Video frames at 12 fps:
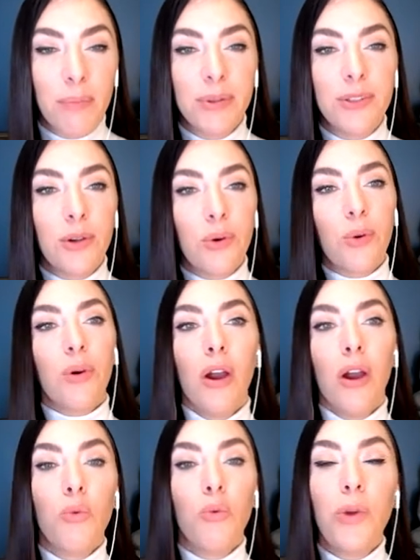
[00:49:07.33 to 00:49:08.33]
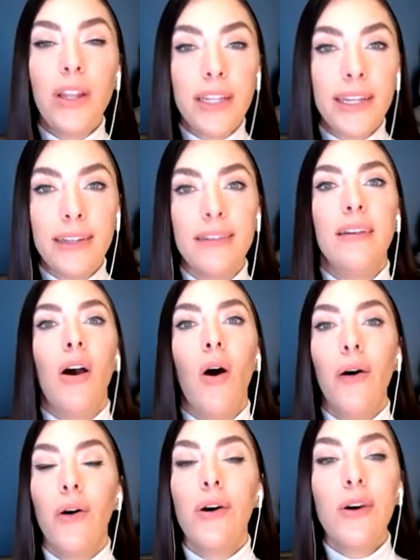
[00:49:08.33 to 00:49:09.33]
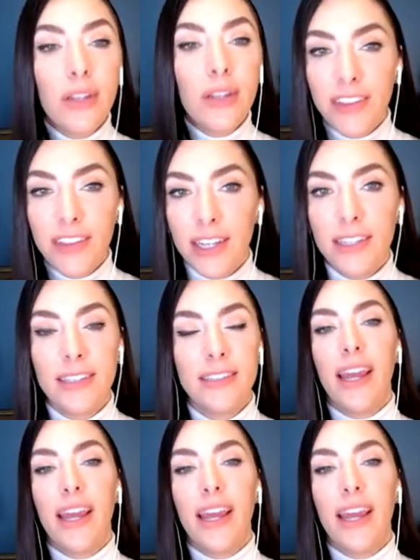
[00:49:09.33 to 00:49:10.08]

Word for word: So really, all of this